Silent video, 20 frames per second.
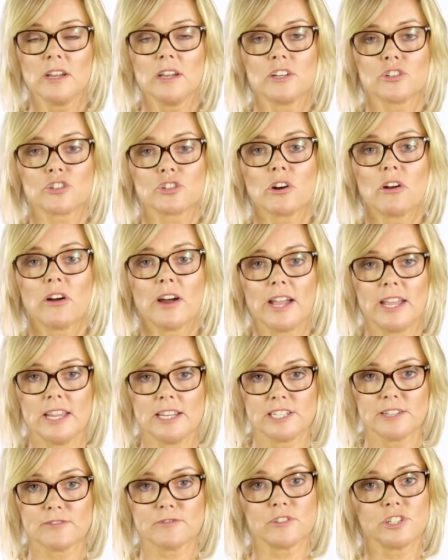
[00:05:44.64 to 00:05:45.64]
try
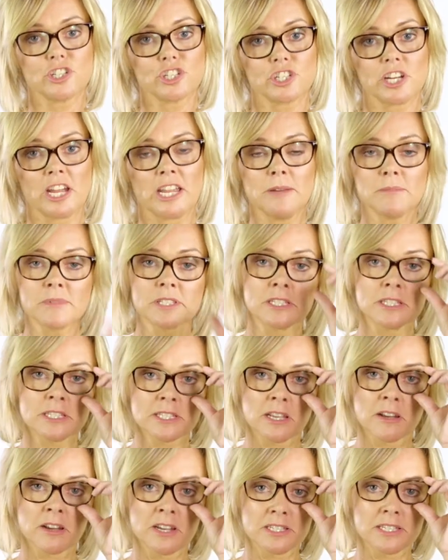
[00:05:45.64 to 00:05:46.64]
different shapes and
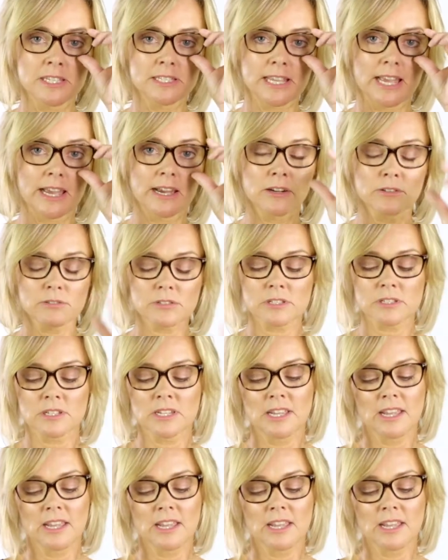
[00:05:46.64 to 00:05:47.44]
sizes out,